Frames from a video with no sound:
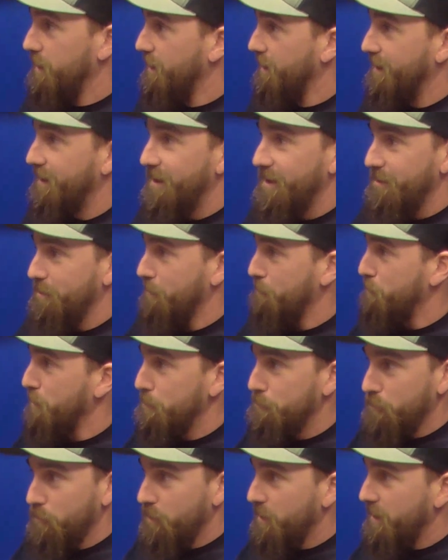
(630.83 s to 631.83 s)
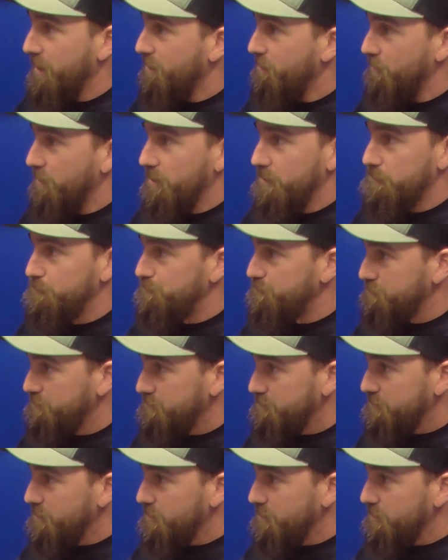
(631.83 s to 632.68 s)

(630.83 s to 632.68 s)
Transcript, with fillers: I, the people I hang around.